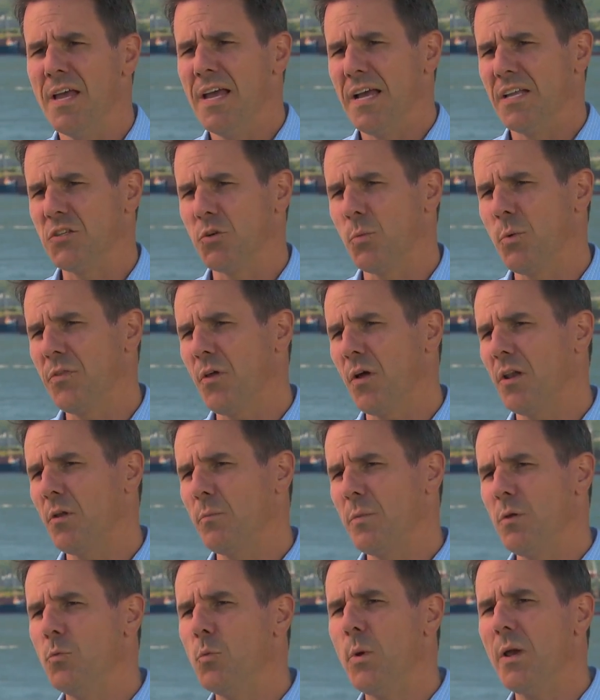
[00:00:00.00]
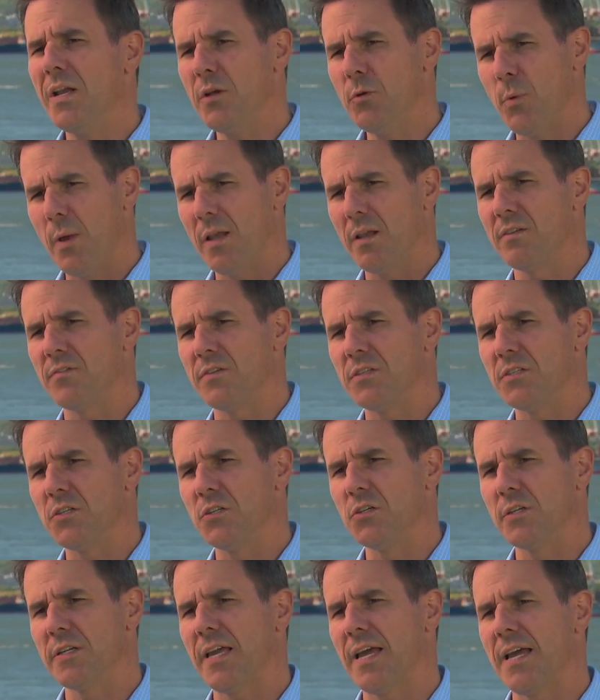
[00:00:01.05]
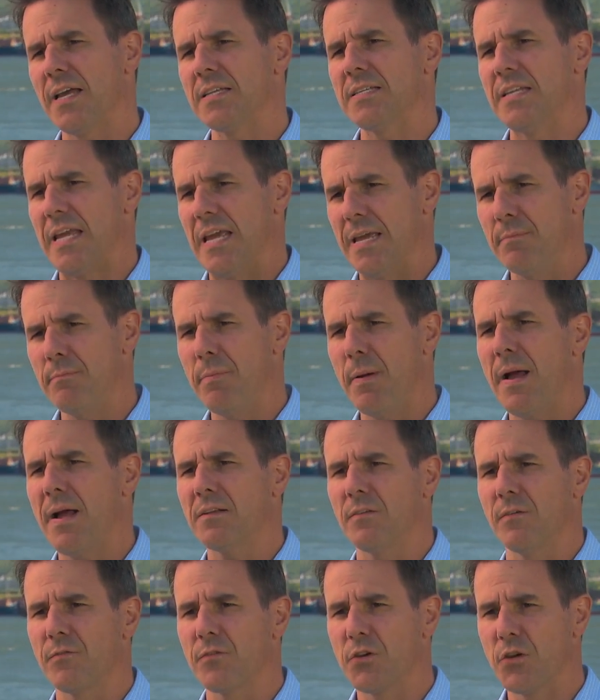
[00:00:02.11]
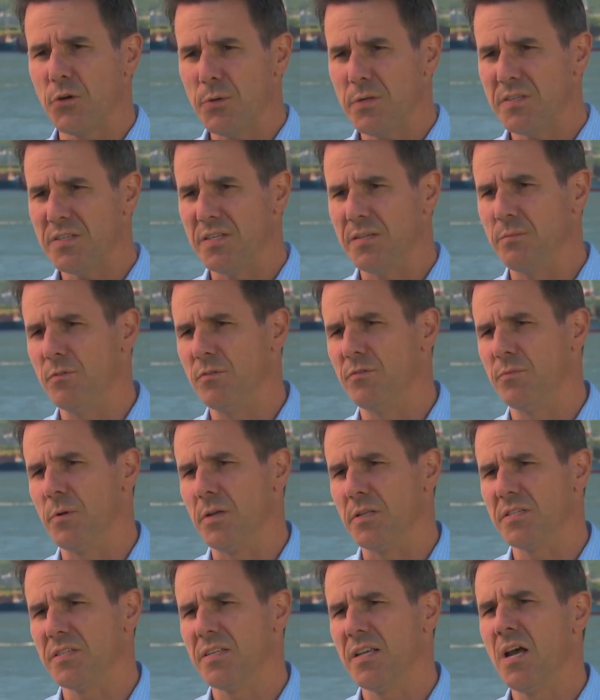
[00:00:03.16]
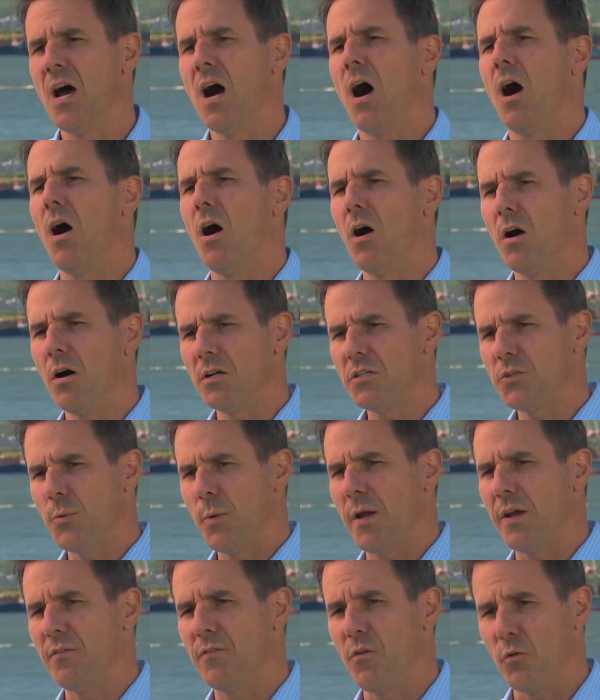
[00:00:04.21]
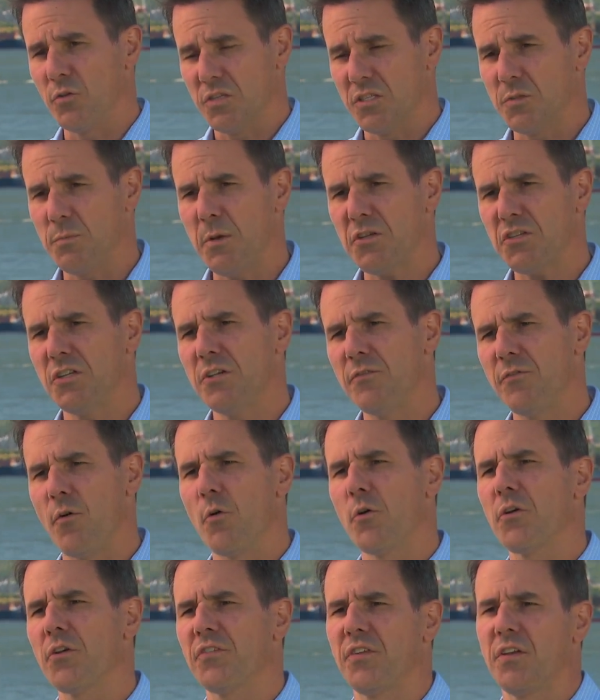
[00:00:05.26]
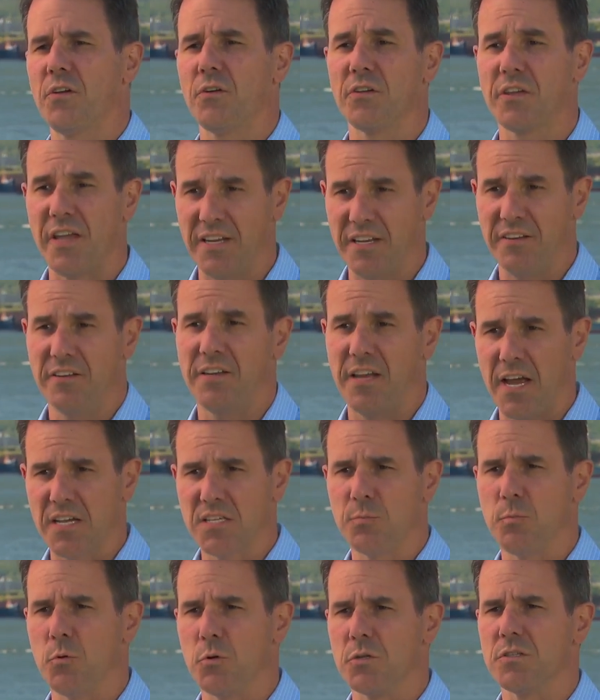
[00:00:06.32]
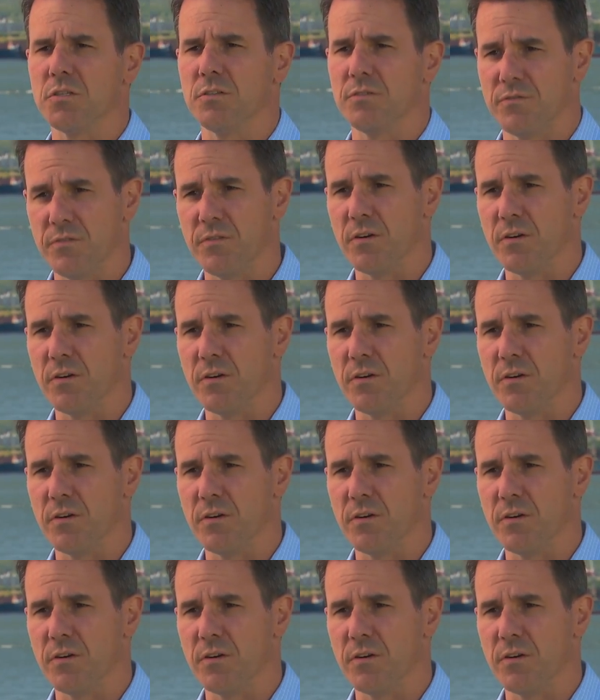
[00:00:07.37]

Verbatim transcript: And so we thought it would be really relevant to look at the impact of currency movements on trade flows, especially focusing on Canadian exports of,